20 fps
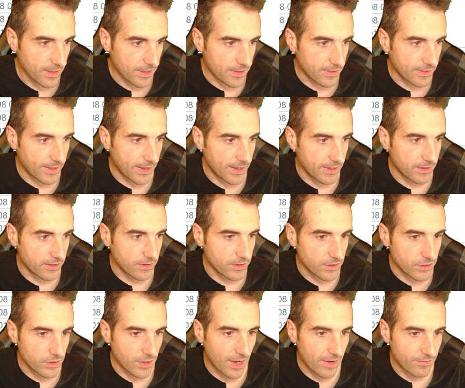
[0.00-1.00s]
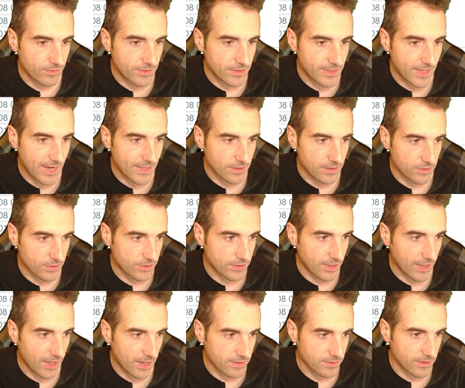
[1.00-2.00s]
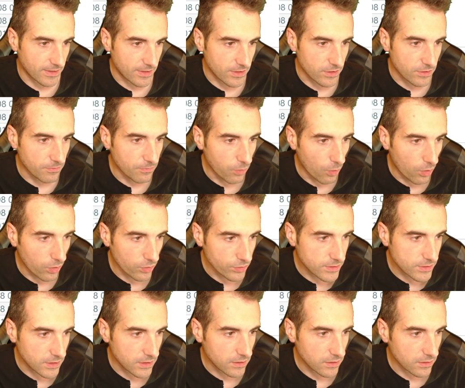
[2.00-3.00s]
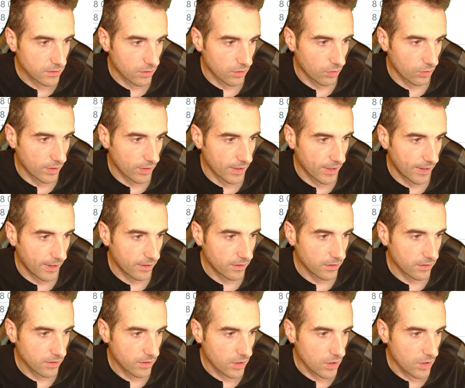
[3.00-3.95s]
Then you have the header size that is 40, okay,